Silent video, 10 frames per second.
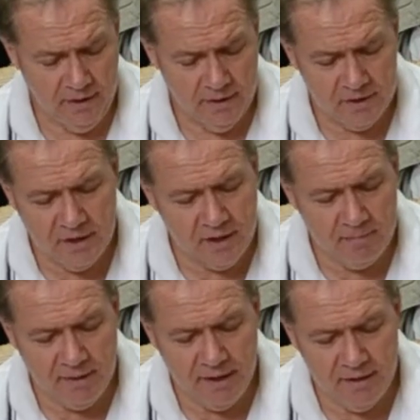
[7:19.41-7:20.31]

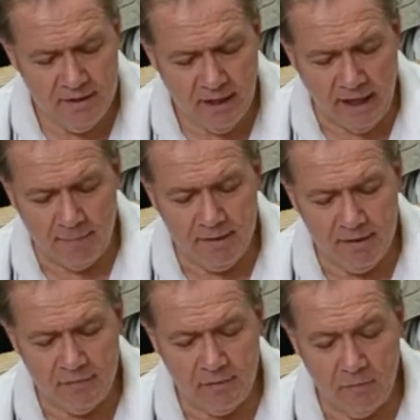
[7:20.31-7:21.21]
syncopated, hopping
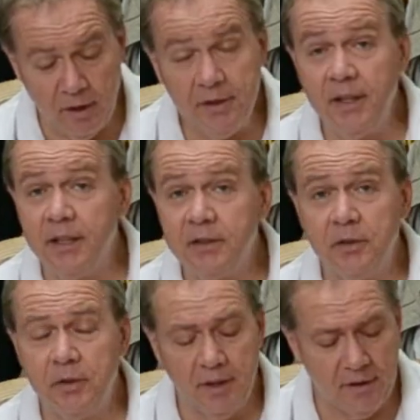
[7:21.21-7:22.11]
from one nut
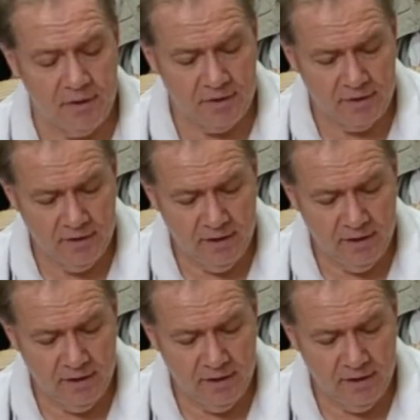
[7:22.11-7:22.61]
to another,